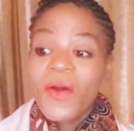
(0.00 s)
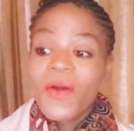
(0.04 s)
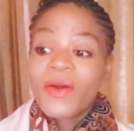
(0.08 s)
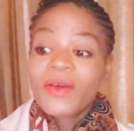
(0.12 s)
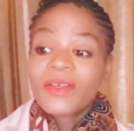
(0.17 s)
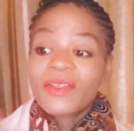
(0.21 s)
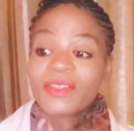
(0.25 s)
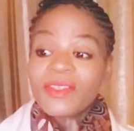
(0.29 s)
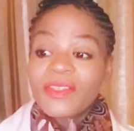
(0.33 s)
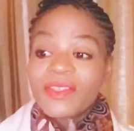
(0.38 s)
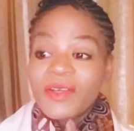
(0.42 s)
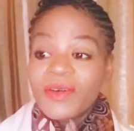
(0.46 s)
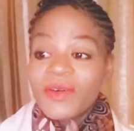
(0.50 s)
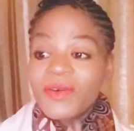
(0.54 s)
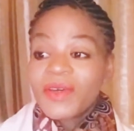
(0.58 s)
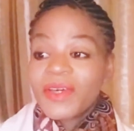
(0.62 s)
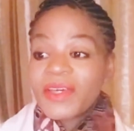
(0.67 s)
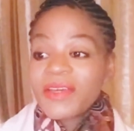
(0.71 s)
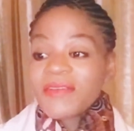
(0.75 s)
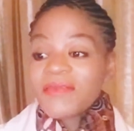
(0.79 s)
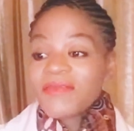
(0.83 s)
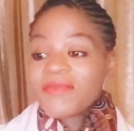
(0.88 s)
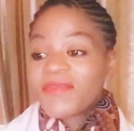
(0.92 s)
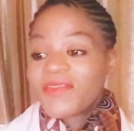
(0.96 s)
So
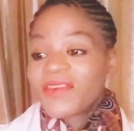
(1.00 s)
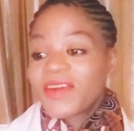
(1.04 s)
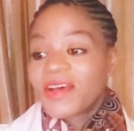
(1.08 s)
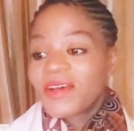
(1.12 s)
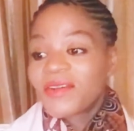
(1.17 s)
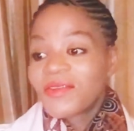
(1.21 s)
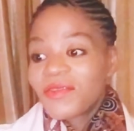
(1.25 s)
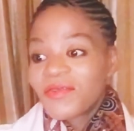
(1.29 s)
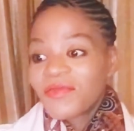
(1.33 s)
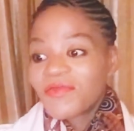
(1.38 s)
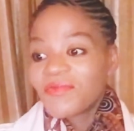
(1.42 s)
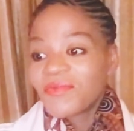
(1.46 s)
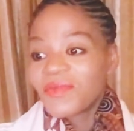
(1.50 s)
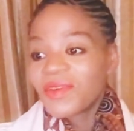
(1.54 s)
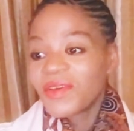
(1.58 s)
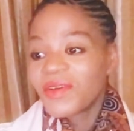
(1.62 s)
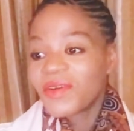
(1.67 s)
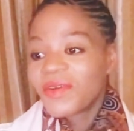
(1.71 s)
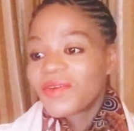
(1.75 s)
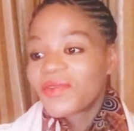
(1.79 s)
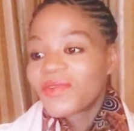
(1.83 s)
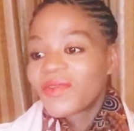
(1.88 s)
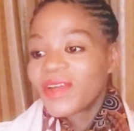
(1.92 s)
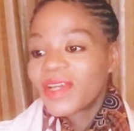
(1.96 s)
in front of me
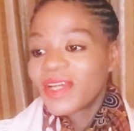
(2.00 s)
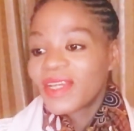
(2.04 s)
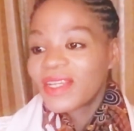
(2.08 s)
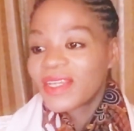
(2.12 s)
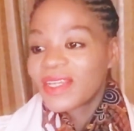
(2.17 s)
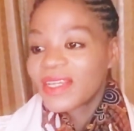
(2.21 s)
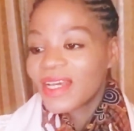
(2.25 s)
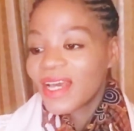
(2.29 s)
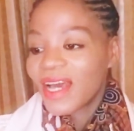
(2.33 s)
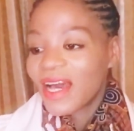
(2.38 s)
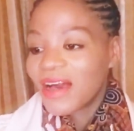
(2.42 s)
already,